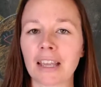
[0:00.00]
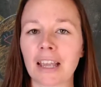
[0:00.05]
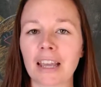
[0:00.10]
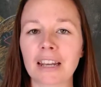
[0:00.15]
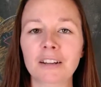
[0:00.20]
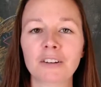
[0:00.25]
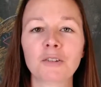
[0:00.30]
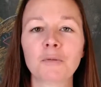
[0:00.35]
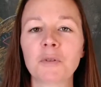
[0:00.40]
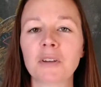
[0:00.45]

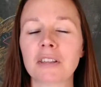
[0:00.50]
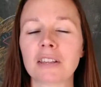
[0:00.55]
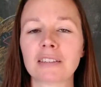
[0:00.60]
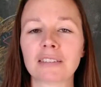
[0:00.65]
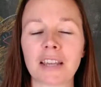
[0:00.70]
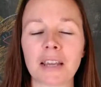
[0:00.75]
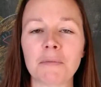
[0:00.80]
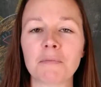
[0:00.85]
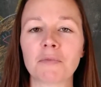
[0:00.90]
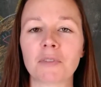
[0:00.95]
And it'll be the
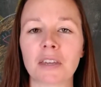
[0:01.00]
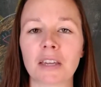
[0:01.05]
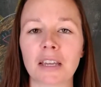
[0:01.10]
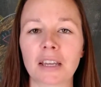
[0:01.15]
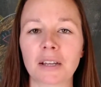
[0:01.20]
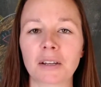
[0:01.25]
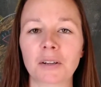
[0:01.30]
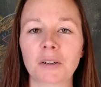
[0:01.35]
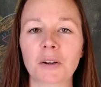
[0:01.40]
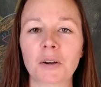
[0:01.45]
same
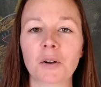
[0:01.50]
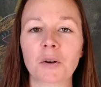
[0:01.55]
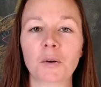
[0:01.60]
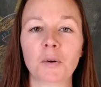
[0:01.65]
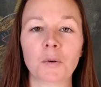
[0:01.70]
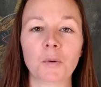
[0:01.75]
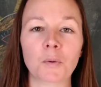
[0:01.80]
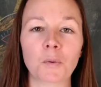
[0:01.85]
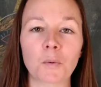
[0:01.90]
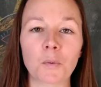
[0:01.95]
thing
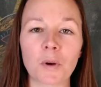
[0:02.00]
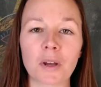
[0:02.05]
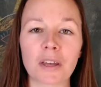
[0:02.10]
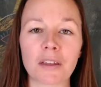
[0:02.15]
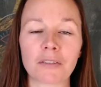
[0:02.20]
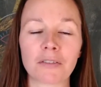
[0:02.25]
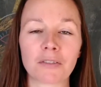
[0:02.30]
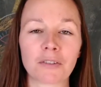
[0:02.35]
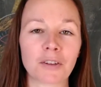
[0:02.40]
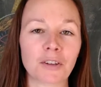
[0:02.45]

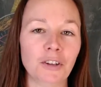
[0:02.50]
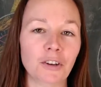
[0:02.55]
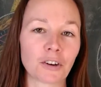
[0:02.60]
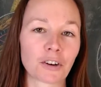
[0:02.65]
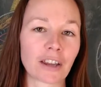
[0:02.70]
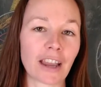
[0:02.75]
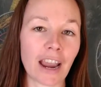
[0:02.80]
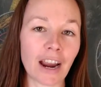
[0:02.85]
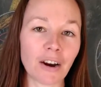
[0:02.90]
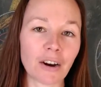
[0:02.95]
with your
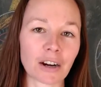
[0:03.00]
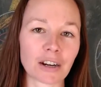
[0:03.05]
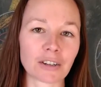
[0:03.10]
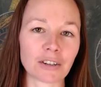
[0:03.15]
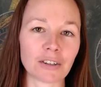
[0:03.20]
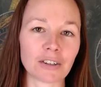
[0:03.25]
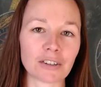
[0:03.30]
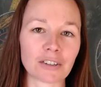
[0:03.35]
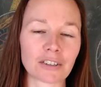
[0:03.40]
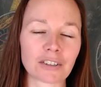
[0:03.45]

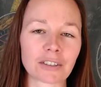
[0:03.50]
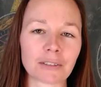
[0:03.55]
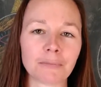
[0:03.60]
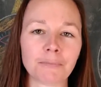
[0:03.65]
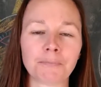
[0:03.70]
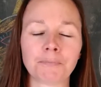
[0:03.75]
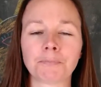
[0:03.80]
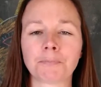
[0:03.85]
characters.